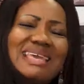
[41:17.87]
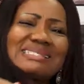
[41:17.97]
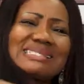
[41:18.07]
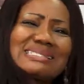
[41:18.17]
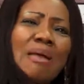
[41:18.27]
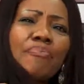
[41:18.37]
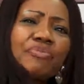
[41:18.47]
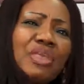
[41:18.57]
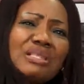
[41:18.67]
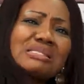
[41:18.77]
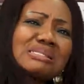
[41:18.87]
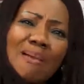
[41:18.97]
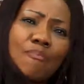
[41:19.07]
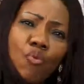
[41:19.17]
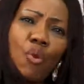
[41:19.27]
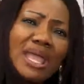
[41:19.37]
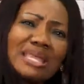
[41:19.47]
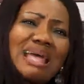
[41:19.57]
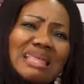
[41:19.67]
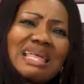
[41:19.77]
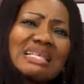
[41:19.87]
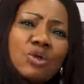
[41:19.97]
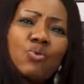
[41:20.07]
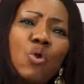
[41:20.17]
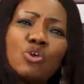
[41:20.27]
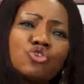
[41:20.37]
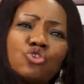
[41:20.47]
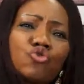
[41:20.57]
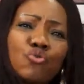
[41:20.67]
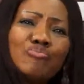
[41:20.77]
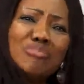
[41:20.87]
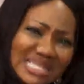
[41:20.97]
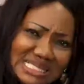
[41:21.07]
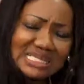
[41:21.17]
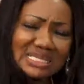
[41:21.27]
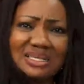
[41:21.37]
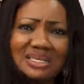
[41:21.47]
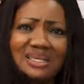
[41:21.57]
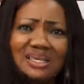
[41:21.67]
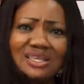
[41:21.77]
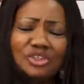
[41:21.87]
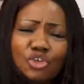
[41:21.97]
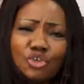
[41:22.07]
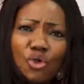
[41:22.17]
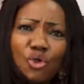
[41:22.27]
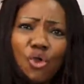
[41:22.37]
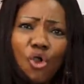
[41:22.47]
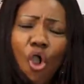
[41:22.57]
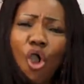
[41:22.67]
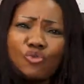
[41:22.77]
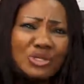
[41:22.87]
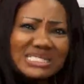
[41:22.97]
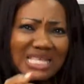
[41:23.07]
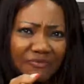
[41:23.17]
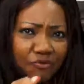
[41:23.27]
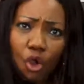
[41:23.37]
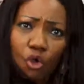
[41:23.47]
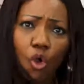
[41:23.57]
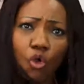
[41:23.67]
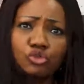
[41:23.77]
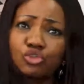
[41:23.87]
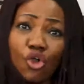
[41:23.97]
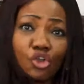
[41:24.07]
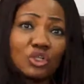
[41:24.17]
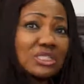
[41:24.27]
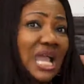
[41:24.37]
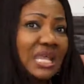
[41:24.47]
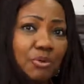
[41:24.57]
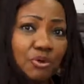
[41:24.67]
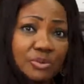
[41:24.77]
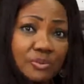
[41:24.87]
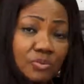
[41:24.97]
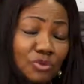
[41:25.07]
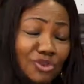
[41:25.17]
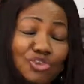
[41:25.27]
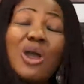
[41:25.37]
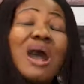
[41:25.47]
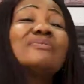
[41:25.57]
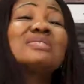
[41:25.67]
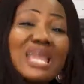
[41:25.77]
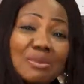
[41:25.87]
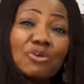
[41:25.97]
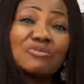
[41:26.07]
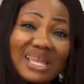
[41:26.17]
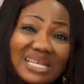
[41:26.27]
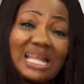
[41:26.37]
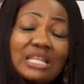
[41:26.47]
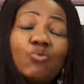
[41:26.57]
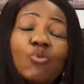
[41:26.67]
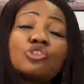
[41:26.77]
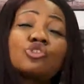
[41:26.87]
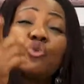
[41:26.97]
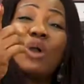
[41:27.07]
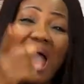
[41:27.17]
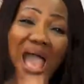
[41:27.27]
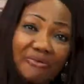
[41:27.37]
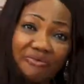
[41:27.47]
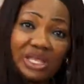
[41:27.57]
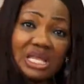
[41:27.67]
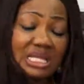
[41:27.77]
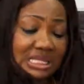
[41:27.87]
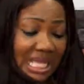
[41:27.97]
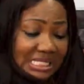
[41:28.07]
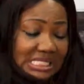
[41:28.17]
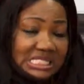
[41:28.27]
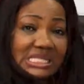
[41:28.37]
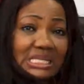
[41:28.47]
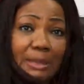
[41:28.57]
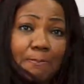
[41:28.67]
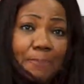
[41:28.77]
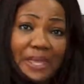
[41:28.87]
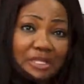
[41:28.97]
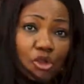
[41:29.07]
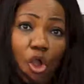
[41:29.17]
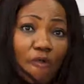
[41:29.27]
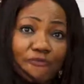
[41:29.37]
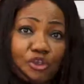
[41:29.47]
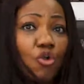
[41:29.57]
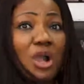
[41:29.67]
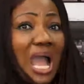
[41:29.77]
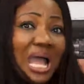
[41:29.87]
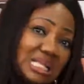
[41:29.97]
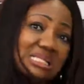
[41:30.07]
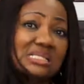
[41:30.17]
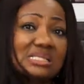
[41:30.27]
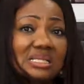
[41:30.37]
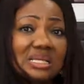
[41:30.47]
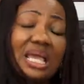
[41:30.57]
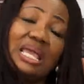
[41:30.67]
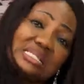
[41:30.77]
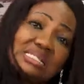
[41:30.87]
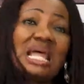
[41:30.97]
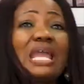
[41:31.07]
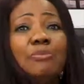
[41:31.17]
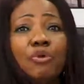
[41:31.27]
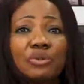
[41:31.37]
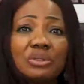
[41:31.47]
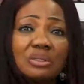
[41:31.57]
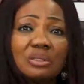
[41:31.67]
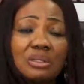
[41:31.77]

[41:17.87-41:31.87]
There's something somewhere that doesn't want you to meet, you know, or receive your gold or your diamond. You have diamond, my darling. What you have that is slipping off your hands is diamond.